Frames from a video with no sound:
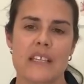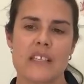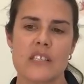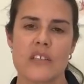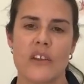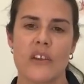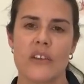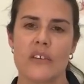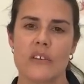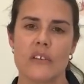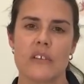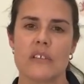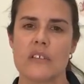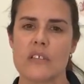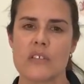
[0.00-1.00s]
So
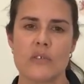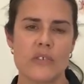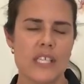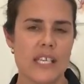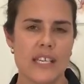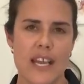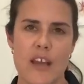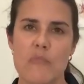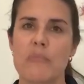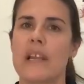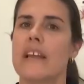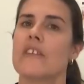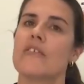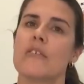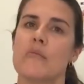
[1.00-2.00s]
sorting out
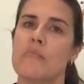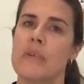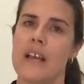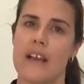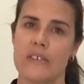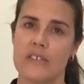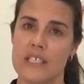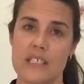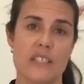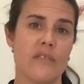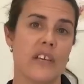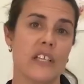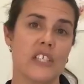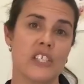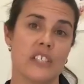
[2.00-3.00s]
bladder and bowel
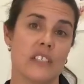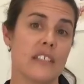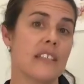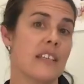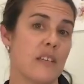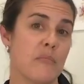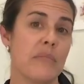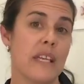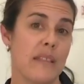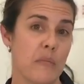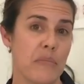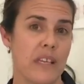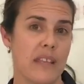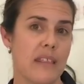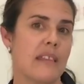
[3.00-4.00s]
dysfunction can be the
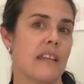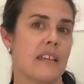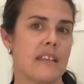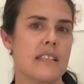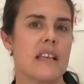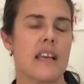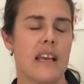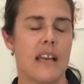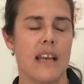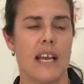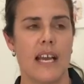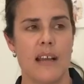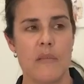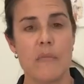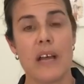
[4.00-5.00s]
big things.
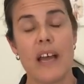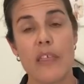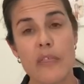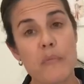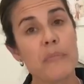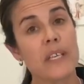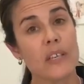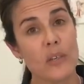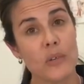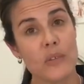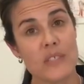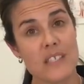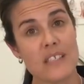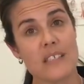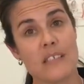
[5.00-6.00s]
Other big
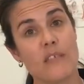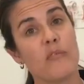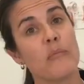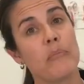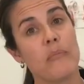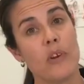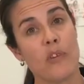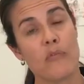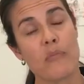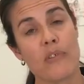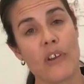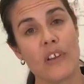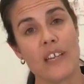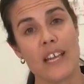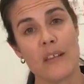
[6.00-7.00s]
causes of
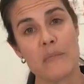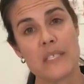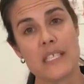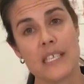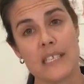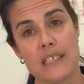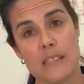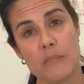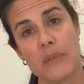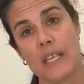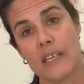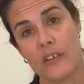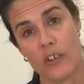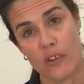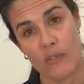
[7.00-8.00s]
prolapse is
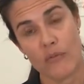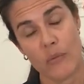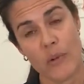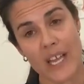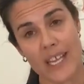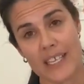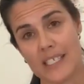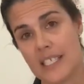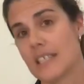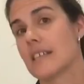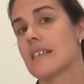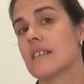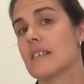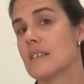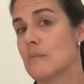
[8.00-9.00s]
being overweight,
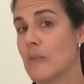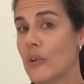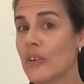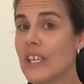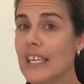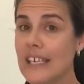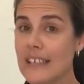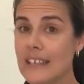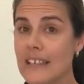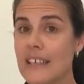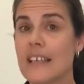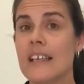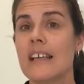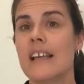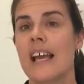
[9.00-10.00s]
smoking,